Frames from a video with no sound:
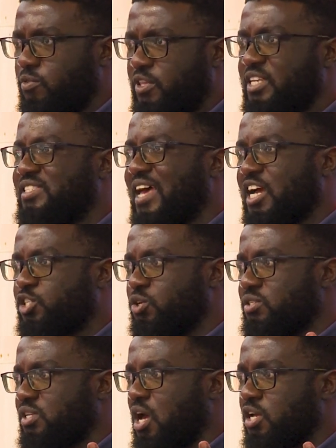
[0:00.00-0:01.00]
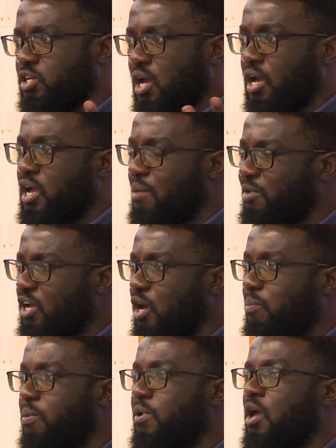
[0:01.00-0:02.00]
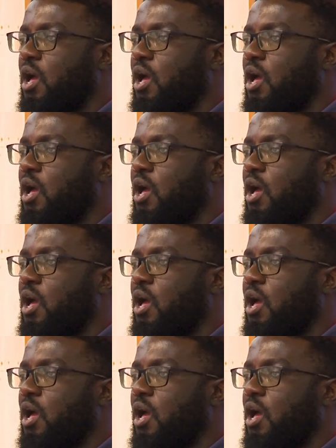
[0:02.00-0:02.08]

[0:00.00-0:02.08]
these actions are coming up,